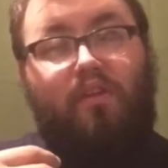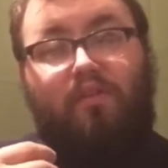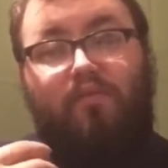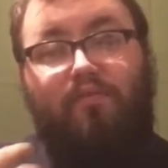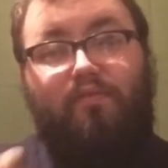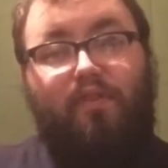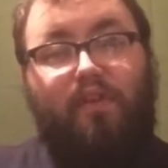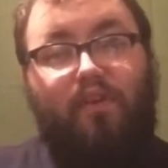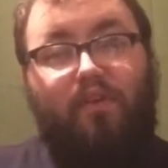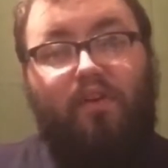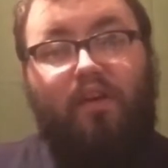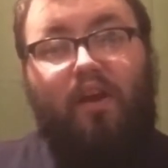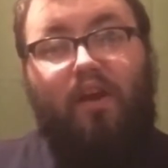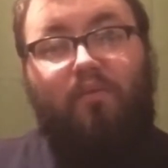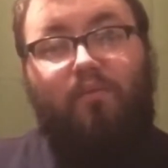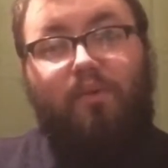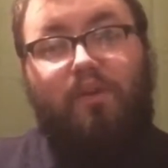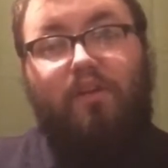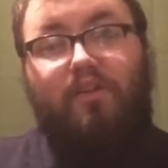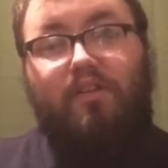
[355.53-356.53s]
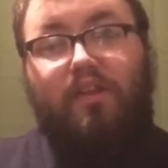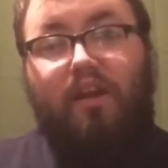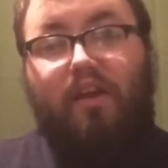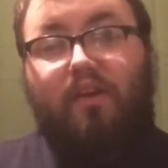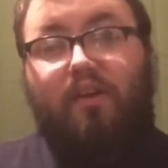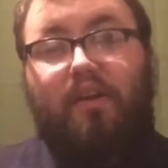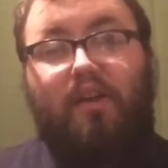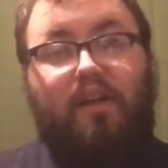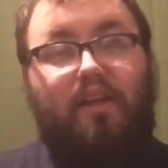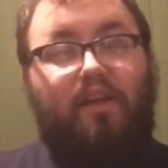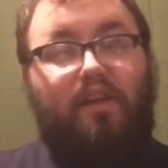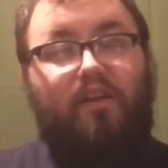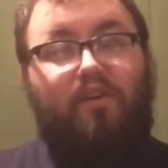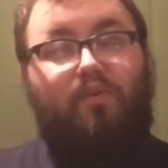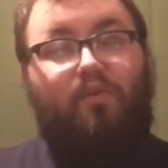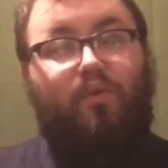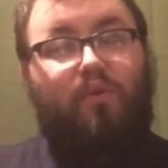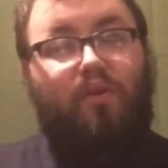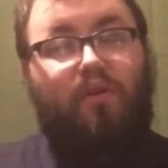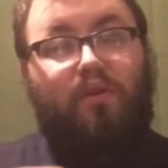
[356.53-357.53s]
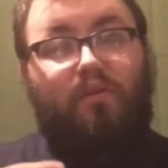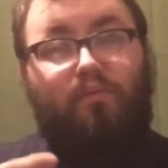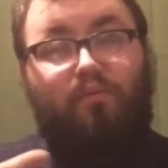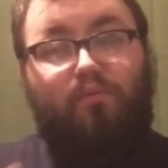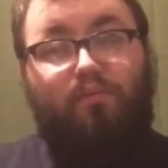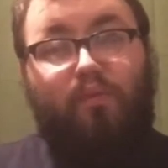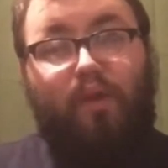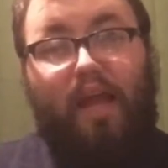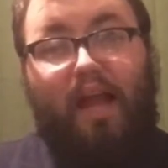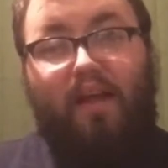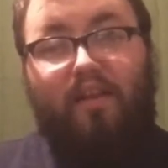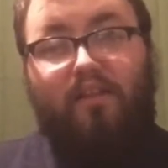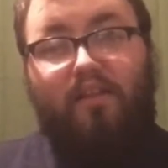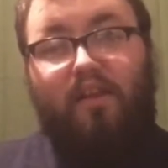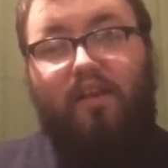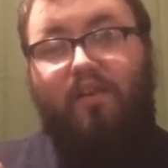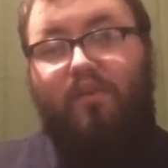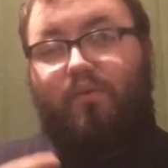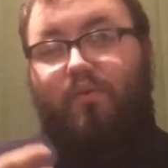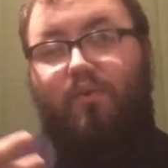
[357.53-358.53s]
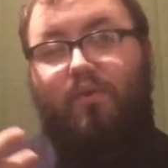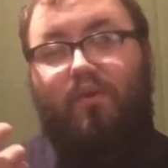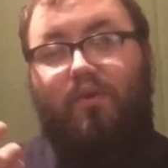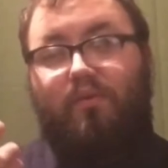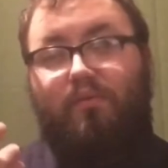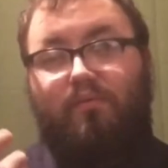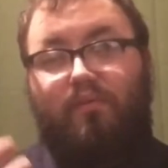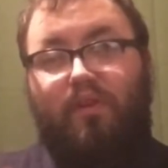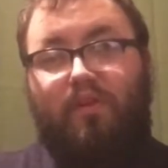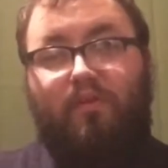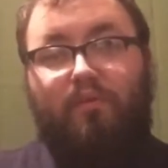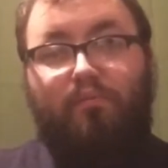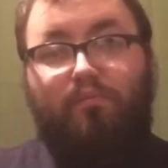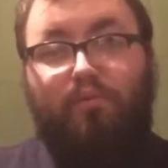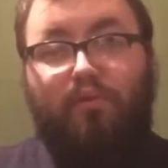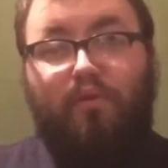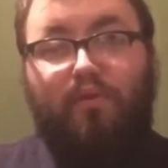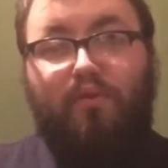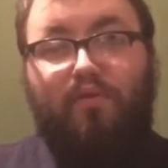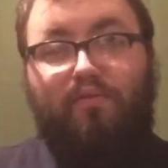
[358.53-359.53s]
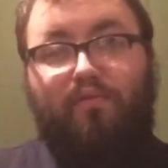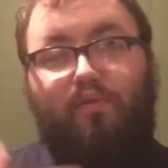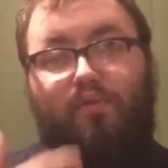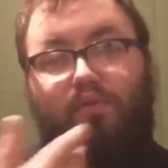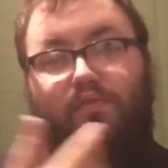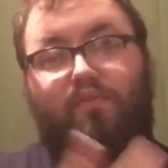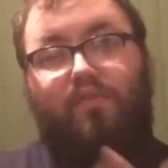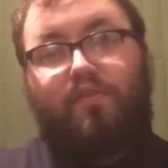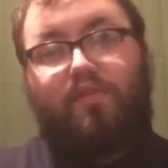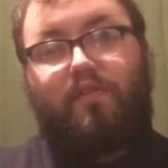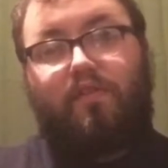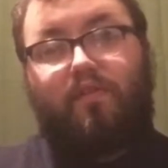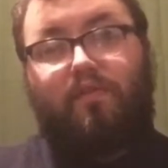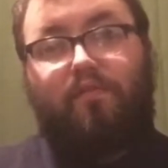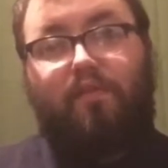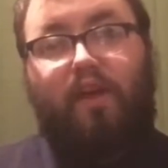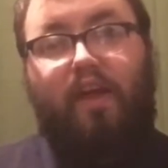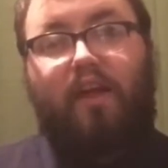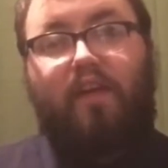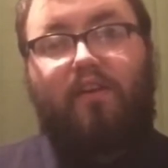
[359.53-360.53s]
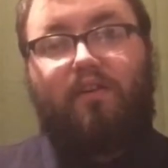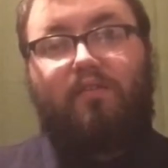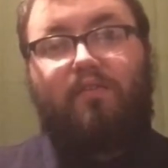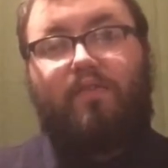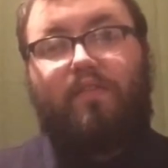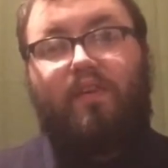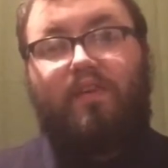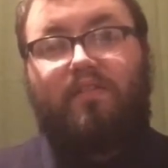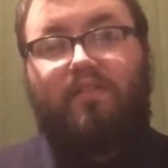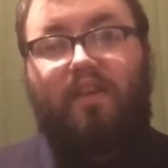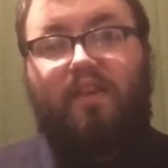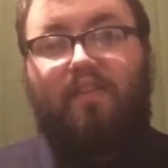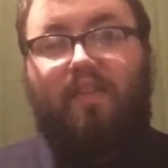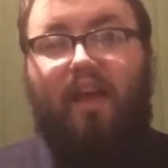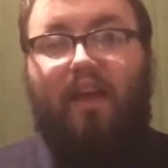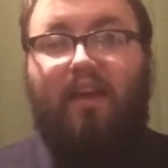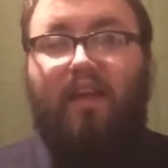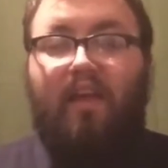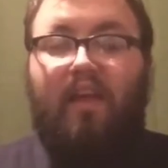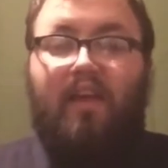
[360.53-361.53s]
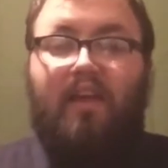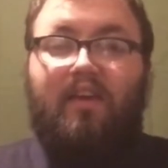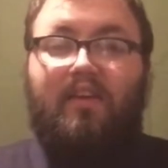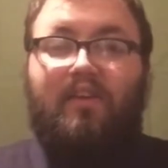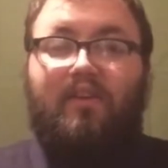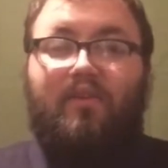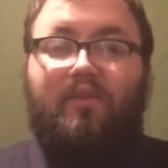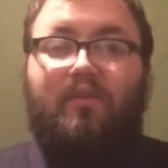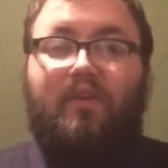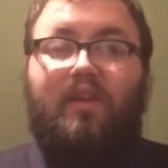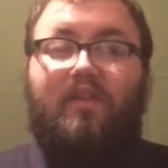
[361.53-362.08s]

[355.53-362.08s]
figuring out what clarity or reality or, you know, proof or versus fake or things like that. You know,